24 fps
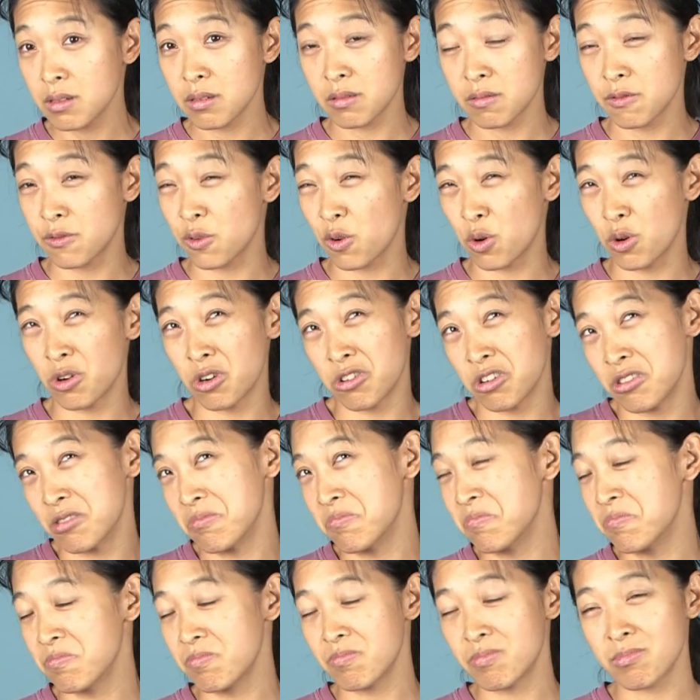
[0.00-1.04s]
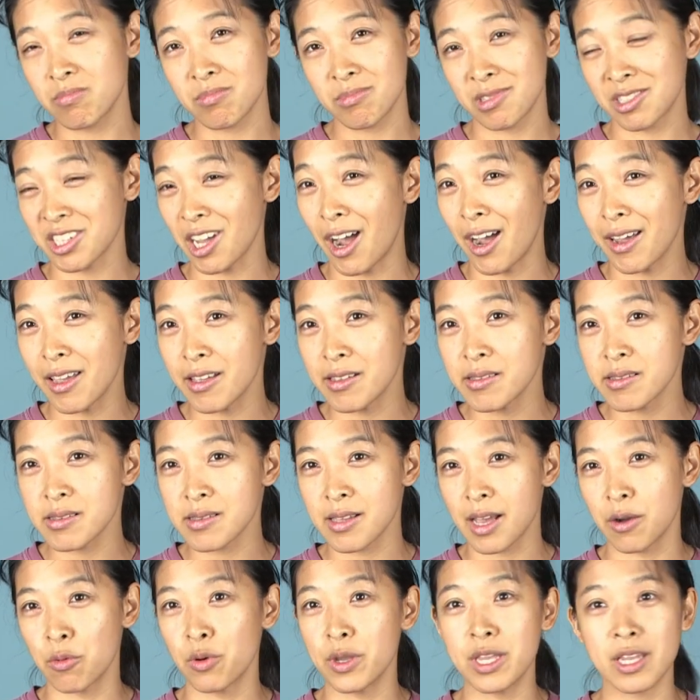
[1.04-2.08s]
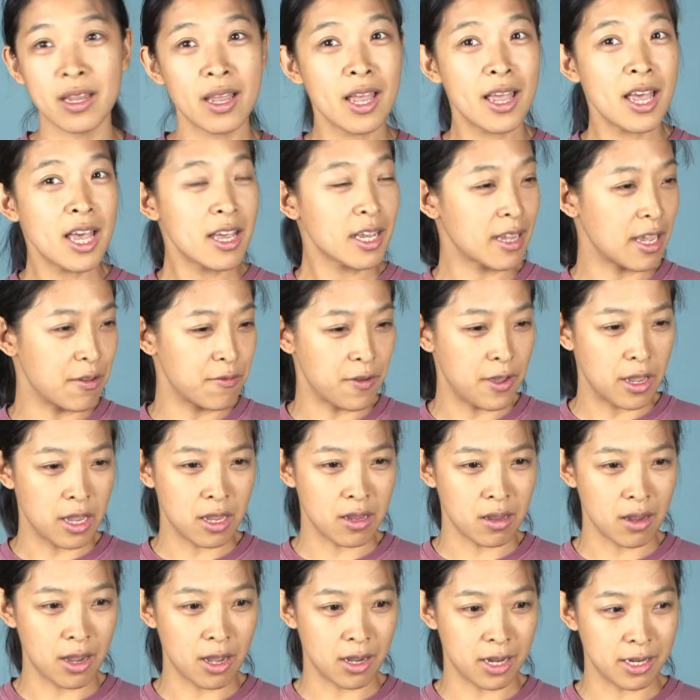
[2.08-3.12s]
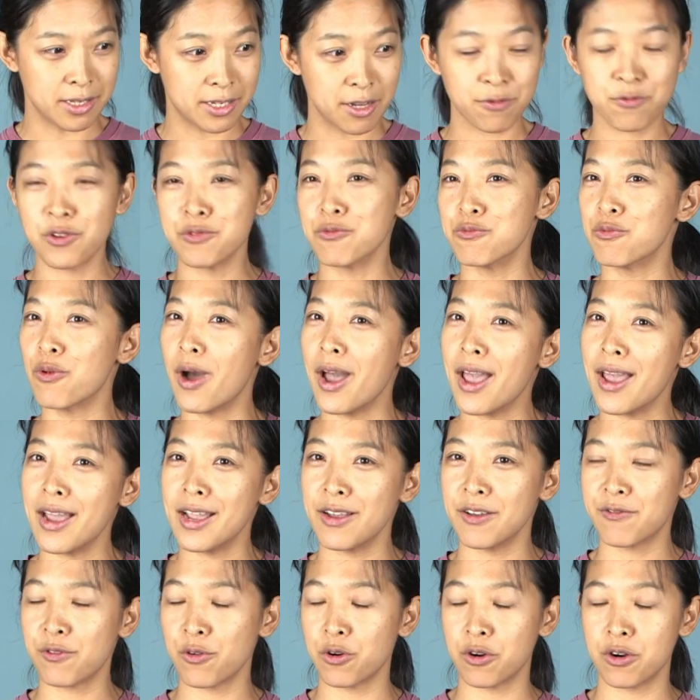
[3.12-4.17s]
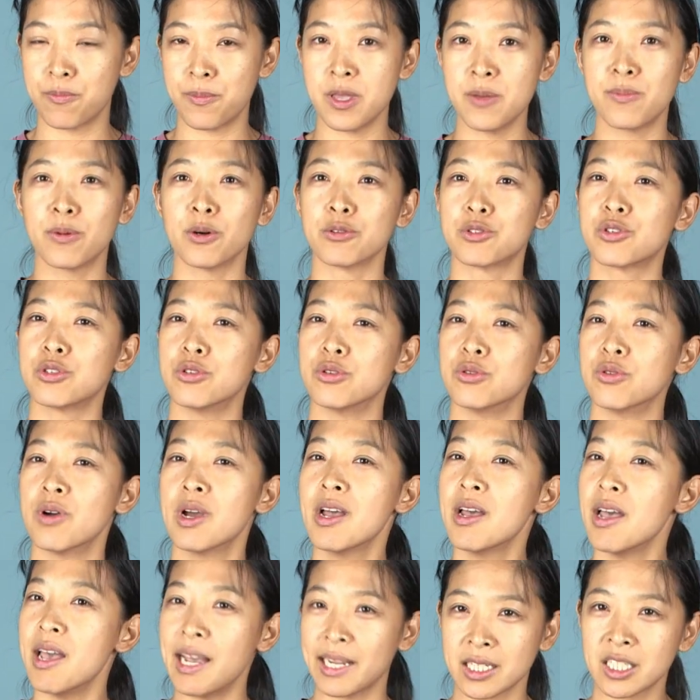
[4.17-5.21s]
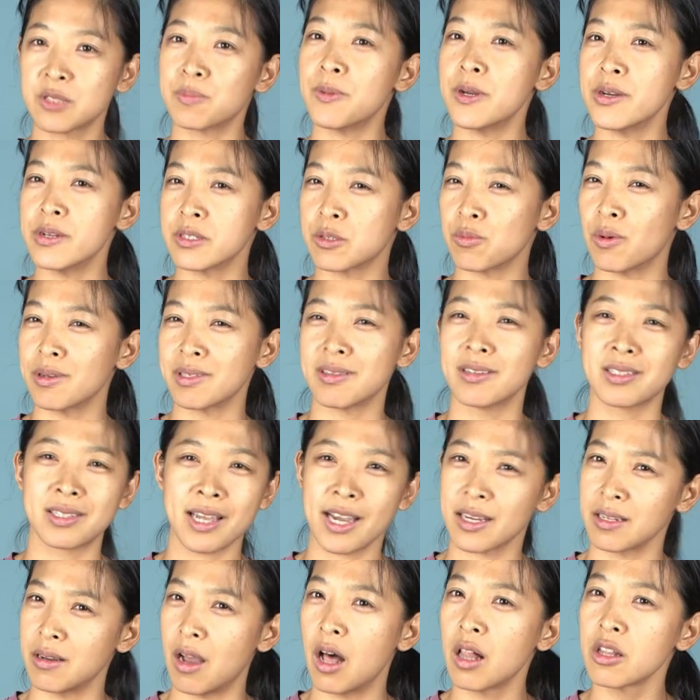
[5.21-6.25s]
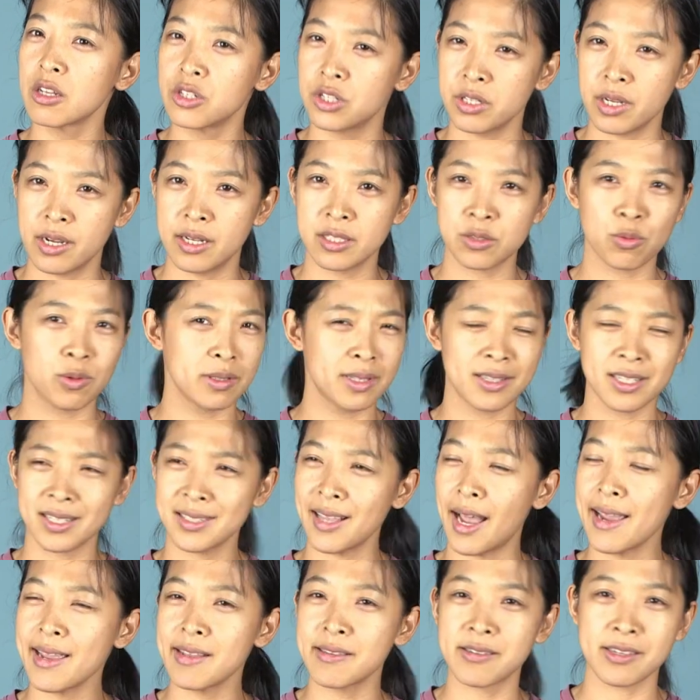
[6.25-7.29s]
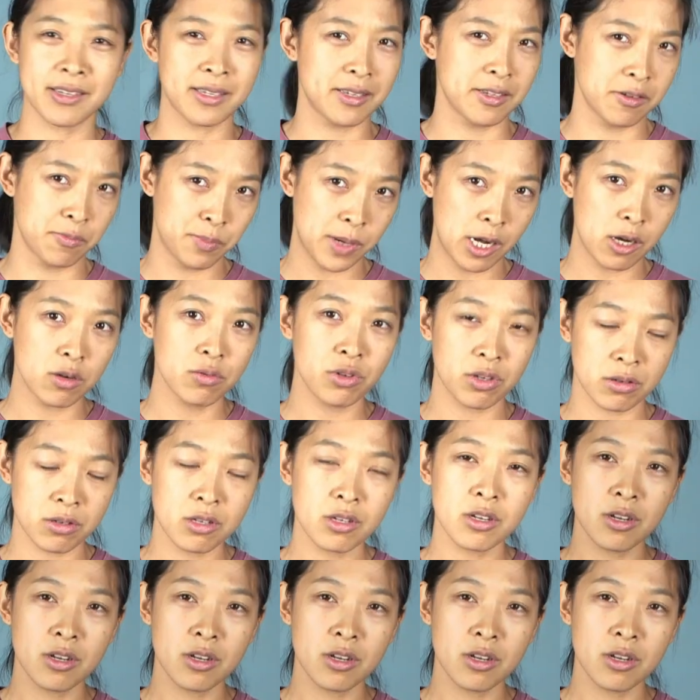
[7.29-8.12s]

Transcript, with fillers: for science that we give a, a different way for people to experience what the technology is, what the science is about.